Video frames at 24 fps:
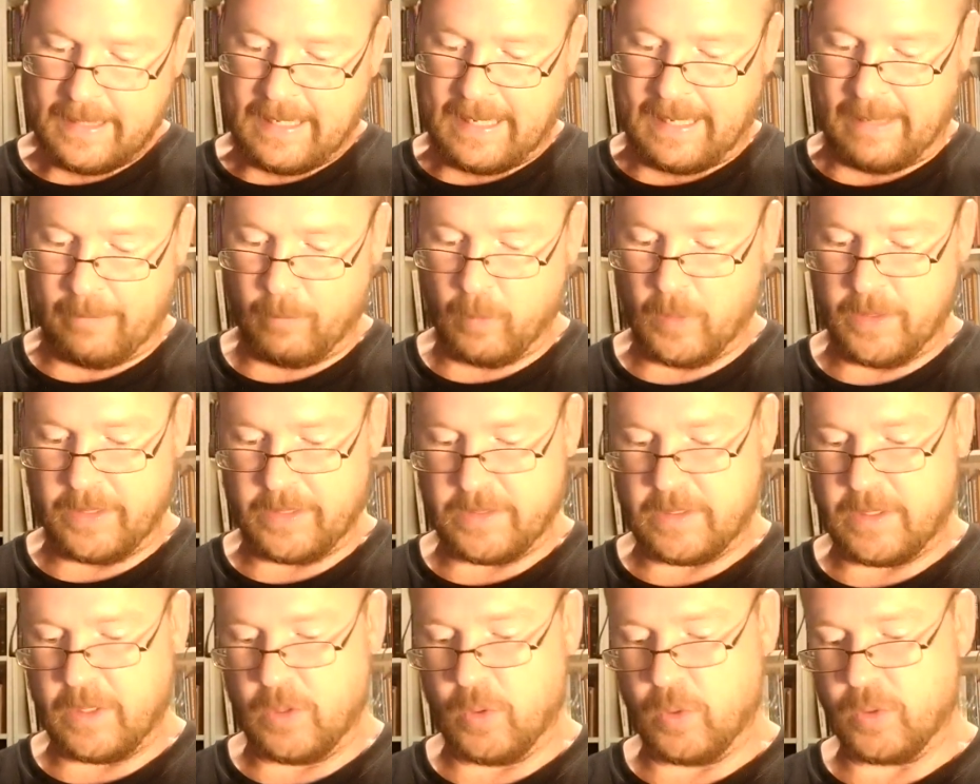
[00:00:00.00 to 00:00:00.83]
I
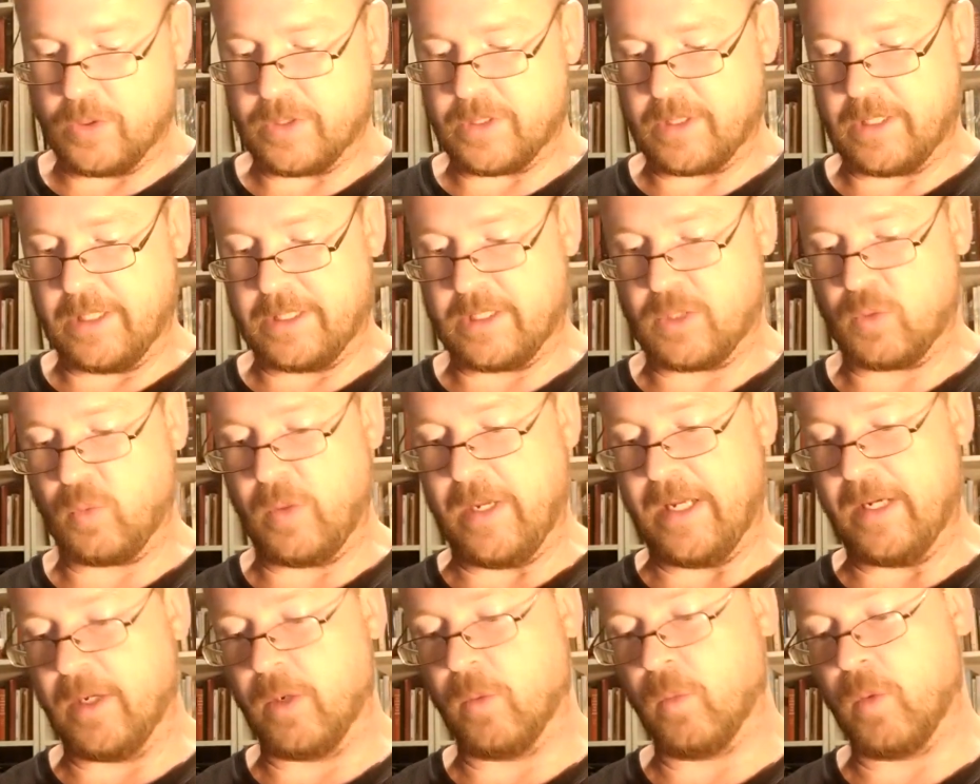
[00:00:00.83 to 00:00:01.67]
wouldn't do the
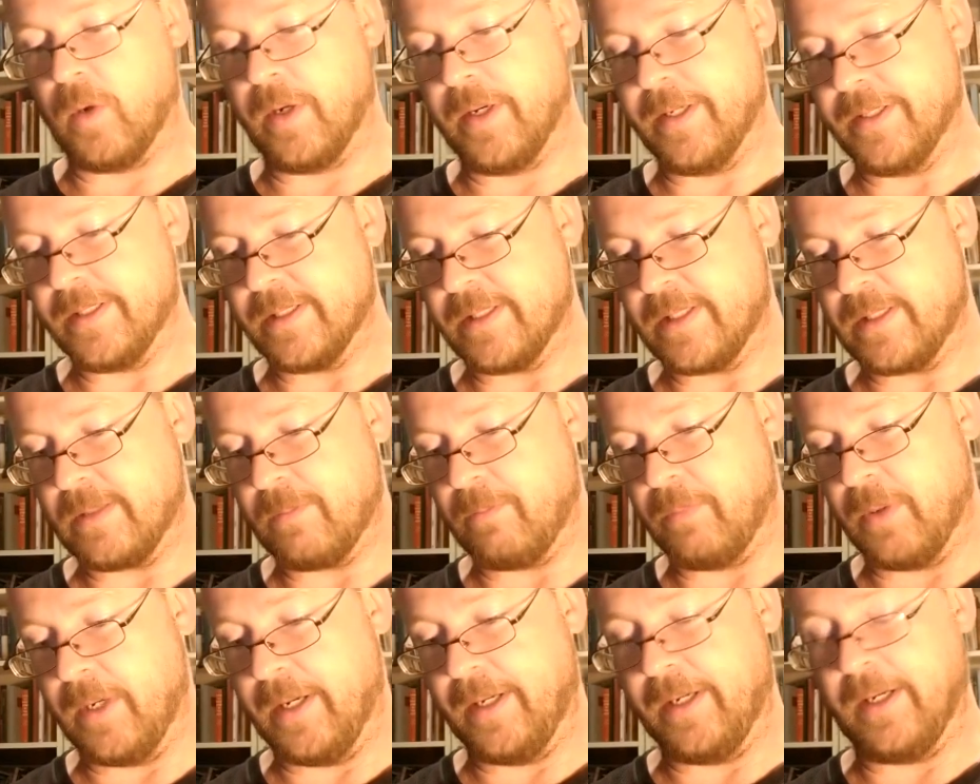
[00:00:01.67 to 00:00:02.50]
sweeter ones.
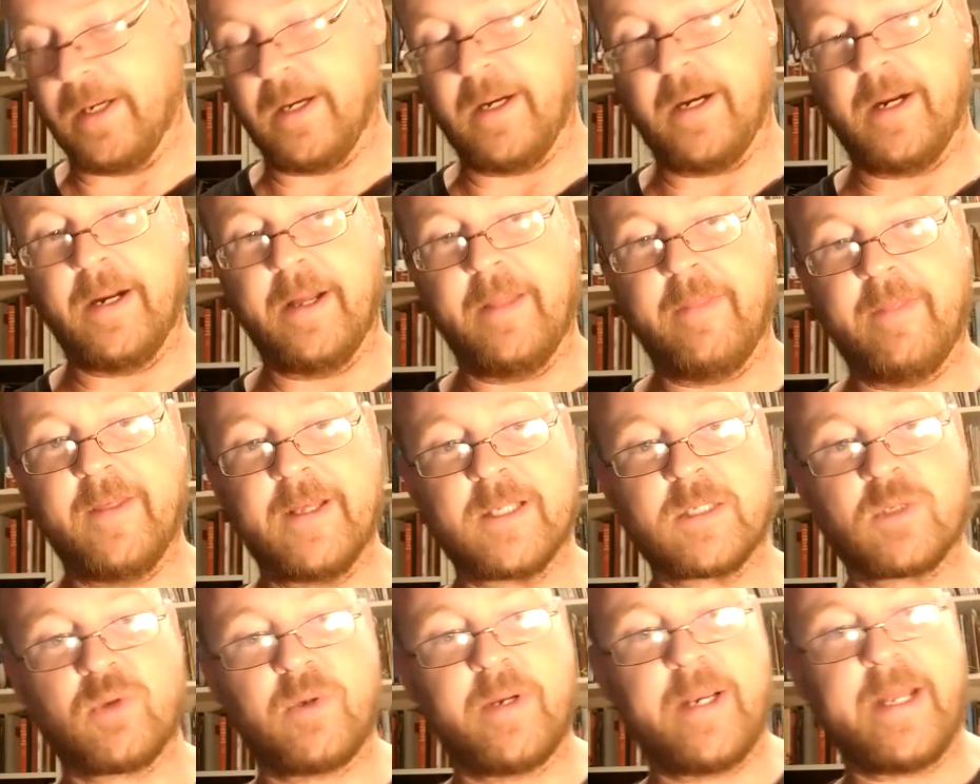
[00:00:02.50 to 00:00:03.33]
But uh,
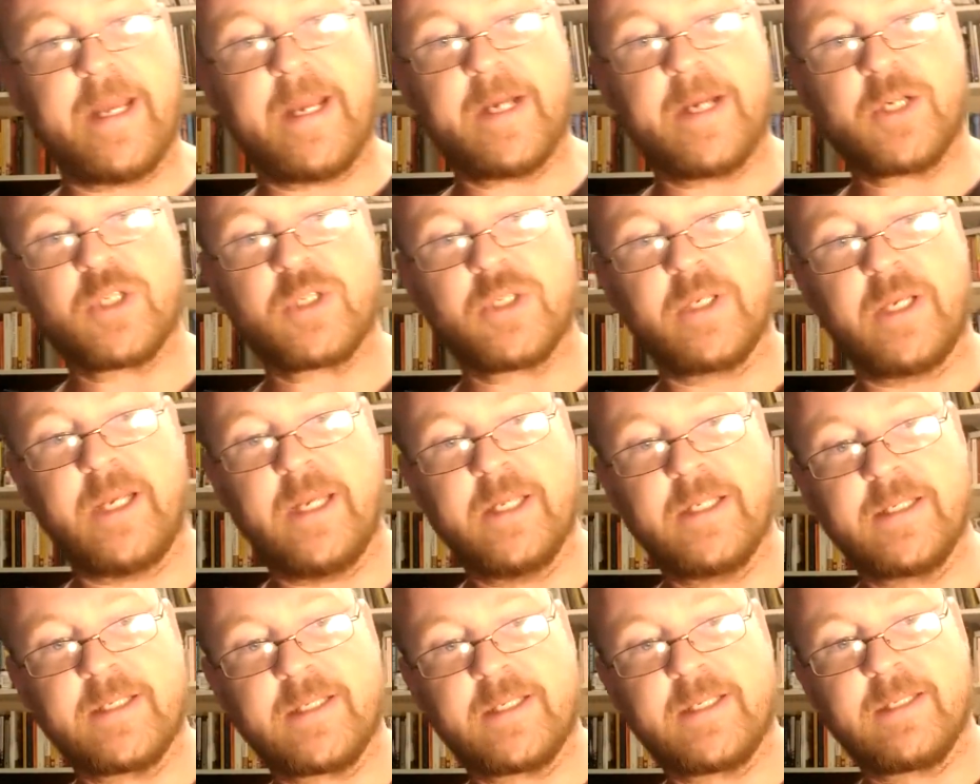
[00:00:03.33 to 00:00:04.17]
this one actually
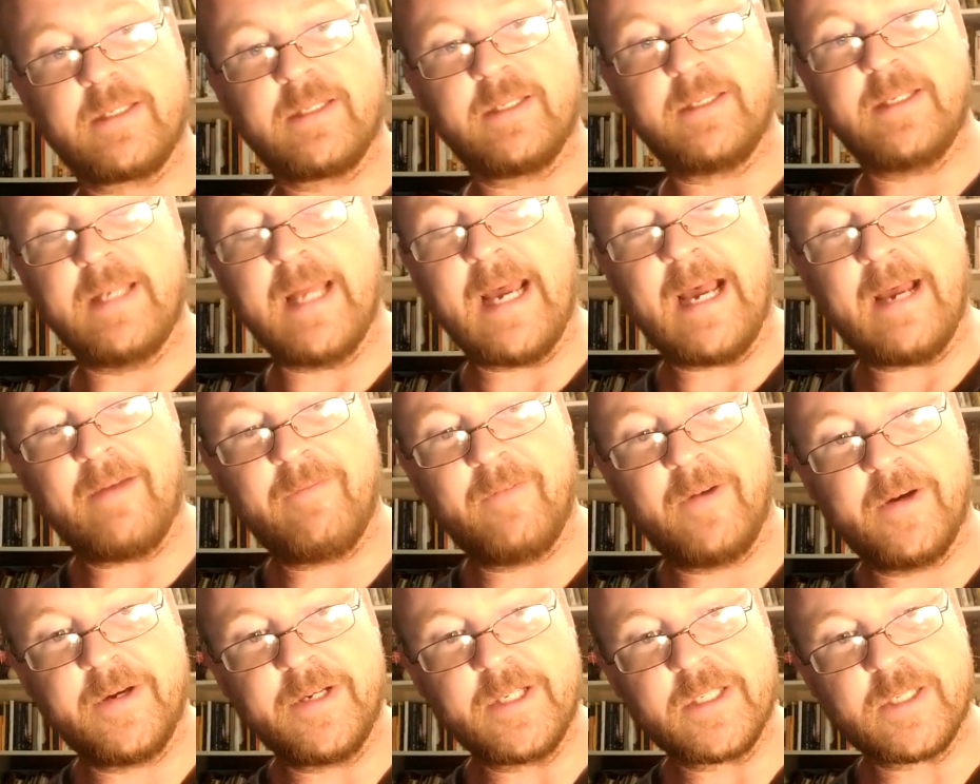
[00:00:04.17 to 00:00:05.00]
is not
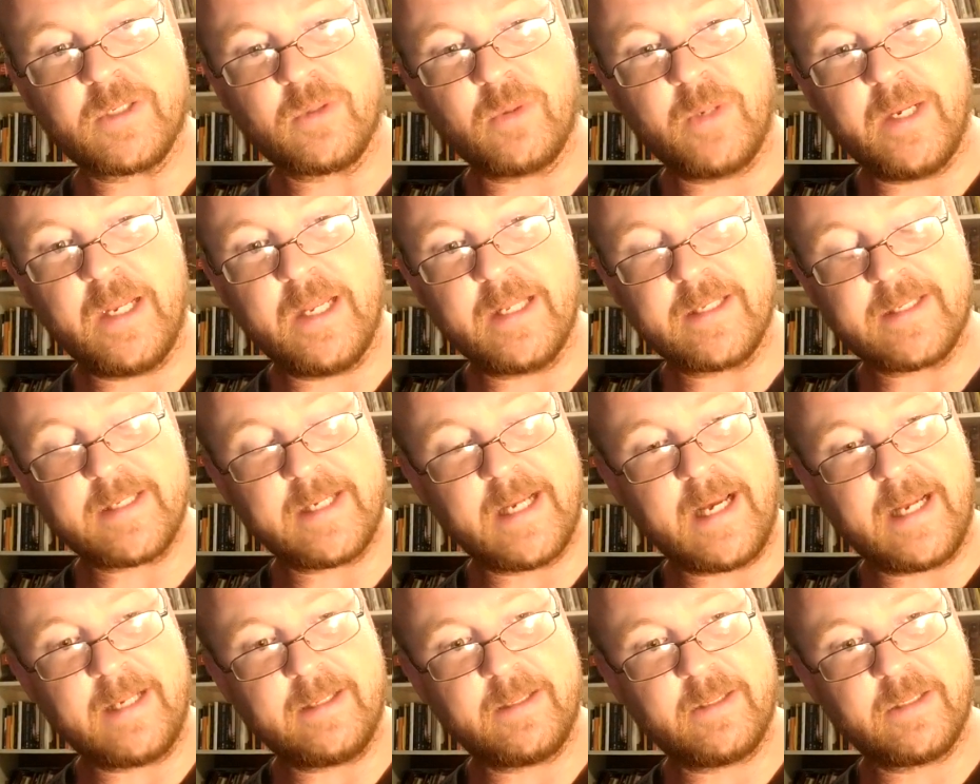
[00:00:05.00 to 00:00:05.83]
very sweet. It's
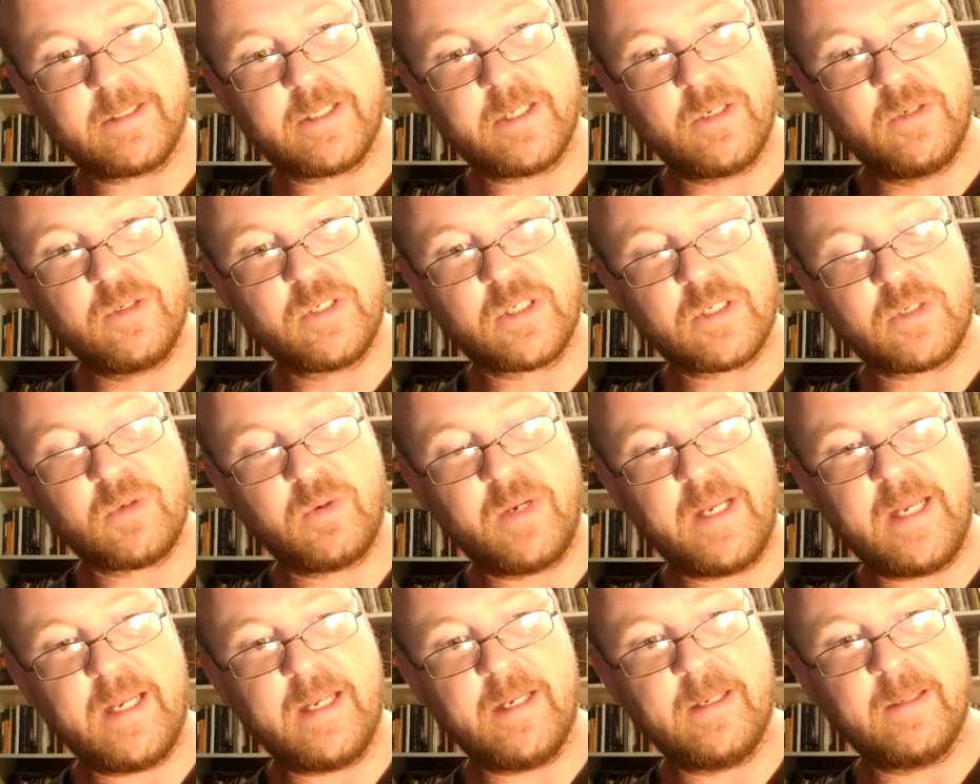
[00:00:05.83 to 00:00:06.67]
not too
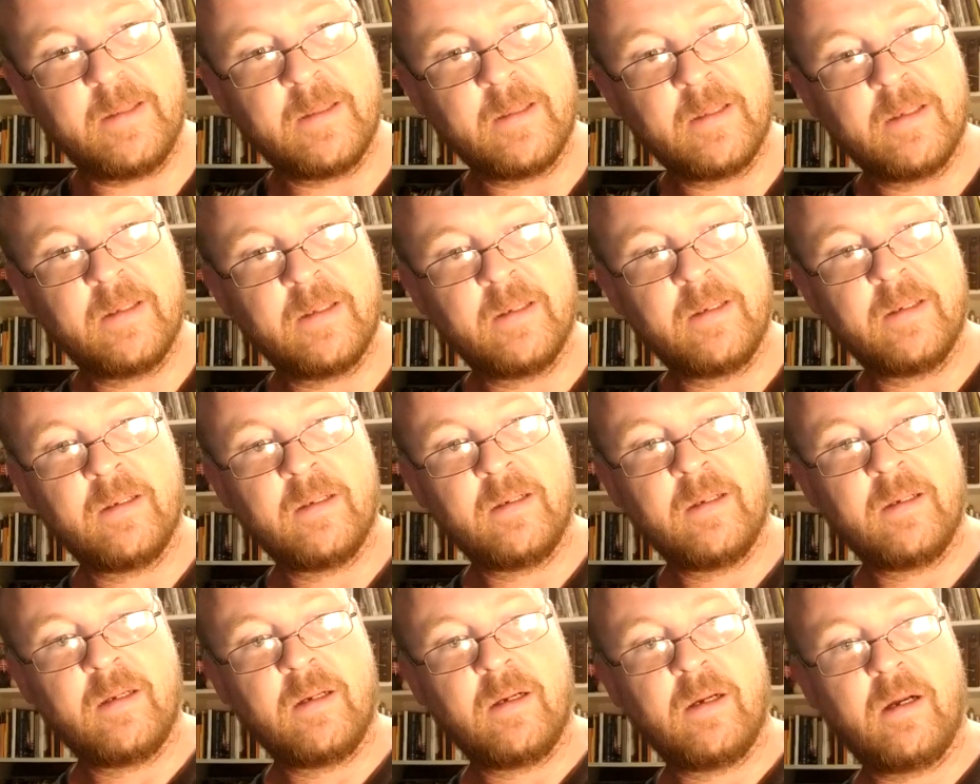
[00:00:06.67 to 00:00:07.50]
sweet,
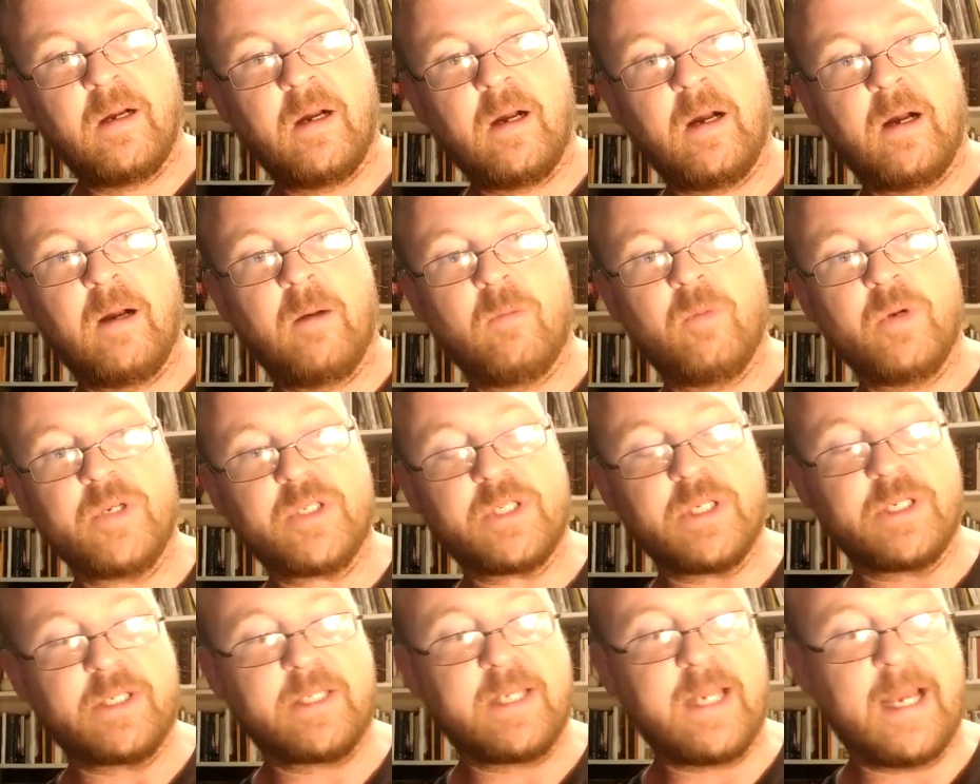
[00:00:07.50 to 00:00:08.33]
uh, which
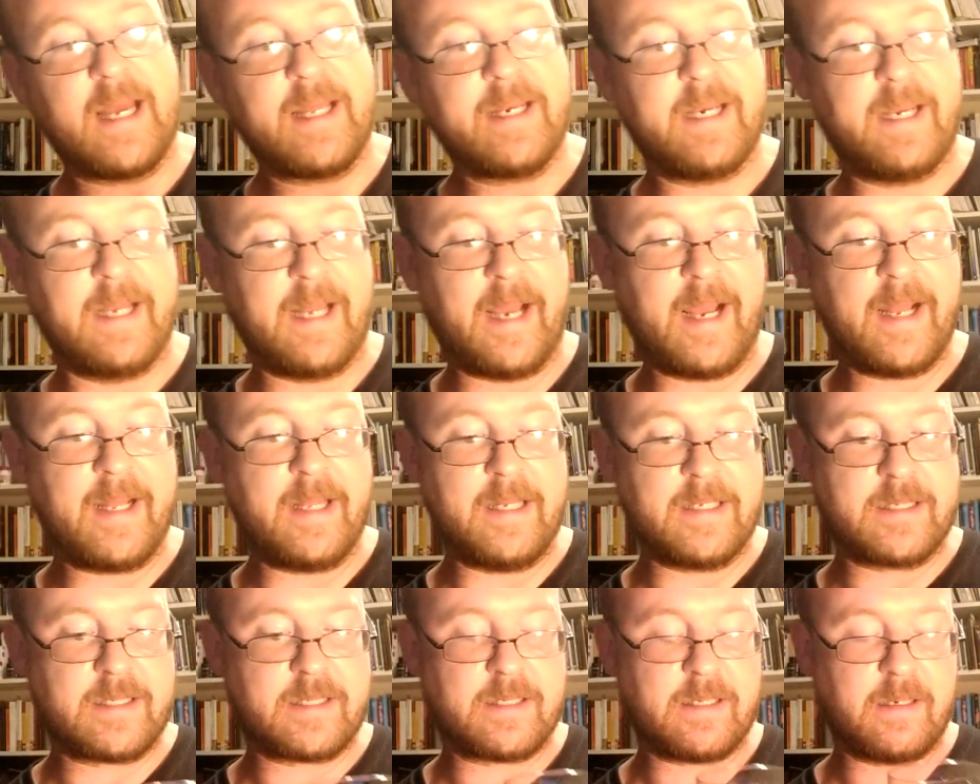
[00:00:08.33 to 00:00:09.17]
is kind of
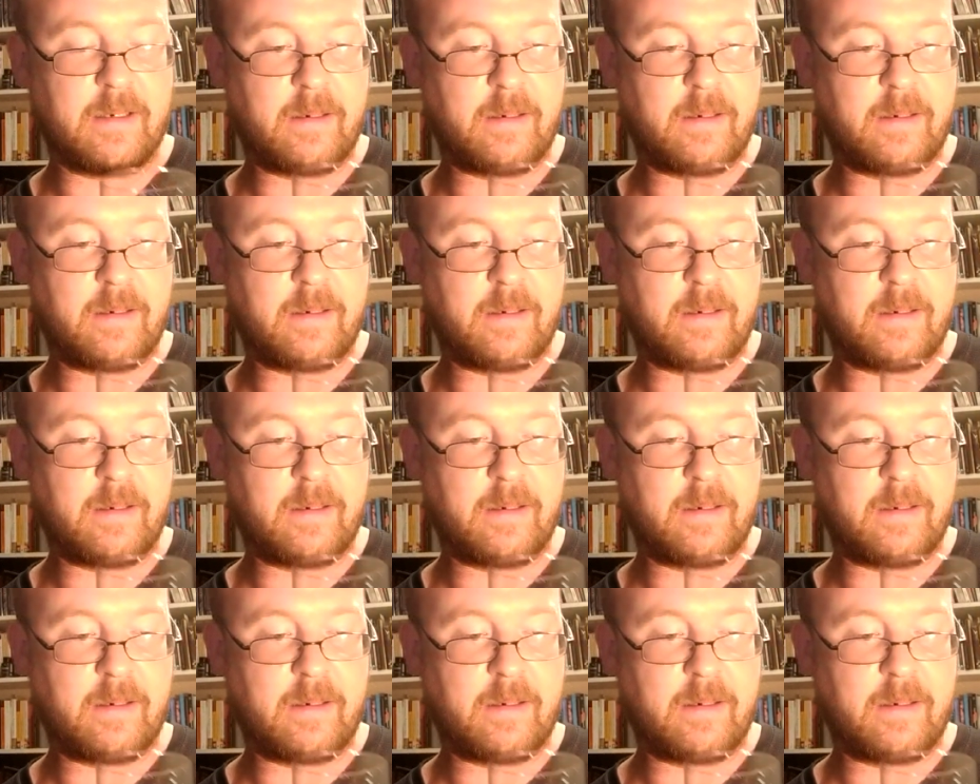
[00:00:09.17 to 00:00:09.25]
nice.